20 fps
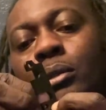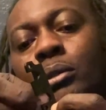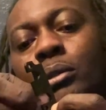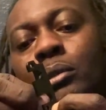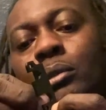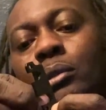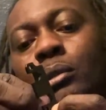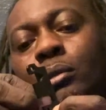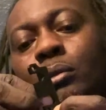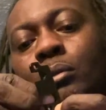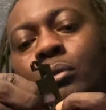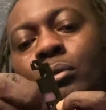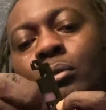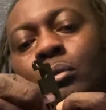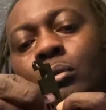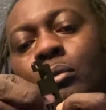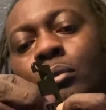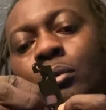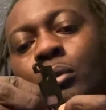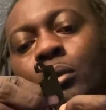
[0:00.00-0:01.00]
So
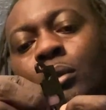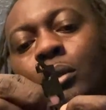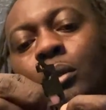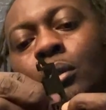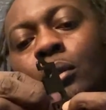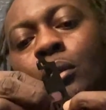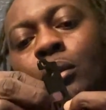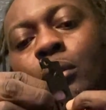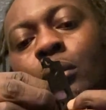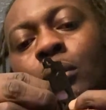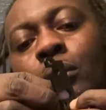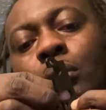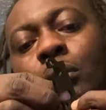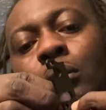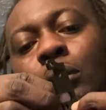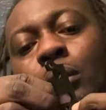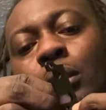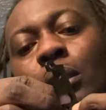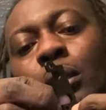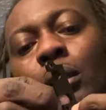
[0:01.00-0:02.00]

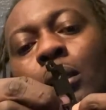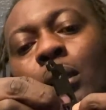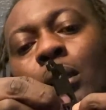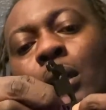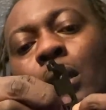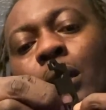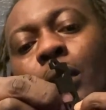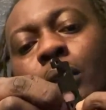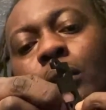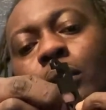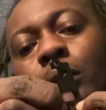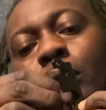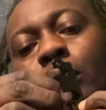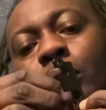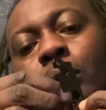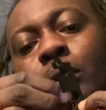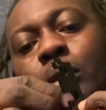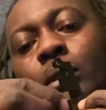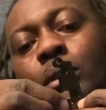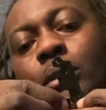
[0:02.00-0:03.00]
that lock nut
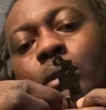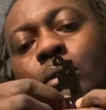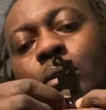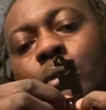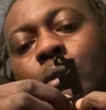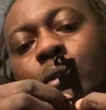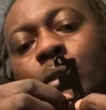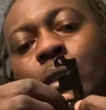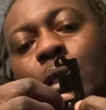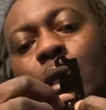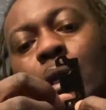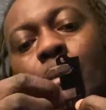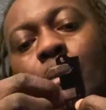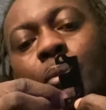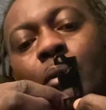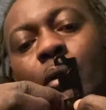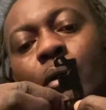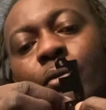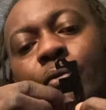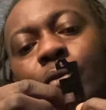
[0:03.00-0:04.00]
that's on the top
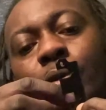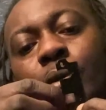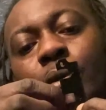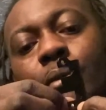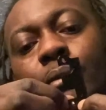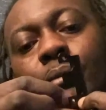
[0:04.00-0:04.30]
of it